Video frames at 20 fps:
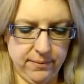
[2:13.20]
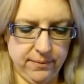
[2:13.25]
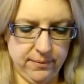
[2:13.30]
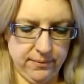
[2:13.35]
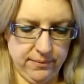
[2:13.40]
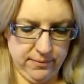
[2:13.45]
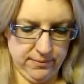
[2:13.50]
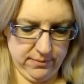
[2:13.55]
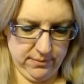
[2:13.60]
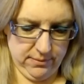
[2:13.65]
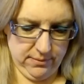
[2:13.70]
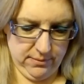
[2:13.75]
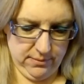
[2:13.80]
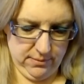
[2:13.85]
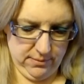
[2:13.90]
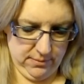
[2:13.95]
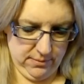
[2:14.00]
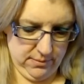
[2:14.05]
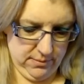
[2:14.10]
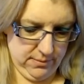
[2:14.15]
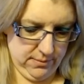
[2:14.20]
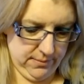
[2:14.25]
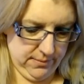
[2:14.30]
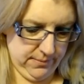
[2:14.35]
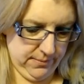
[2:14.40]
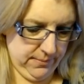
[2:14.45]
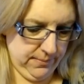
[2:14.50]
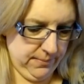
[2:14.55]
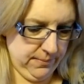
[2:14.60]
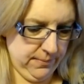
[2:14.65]

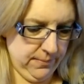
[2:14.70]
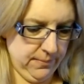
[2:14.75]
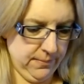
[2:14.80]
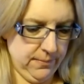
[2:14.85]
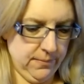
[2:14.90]
(silence)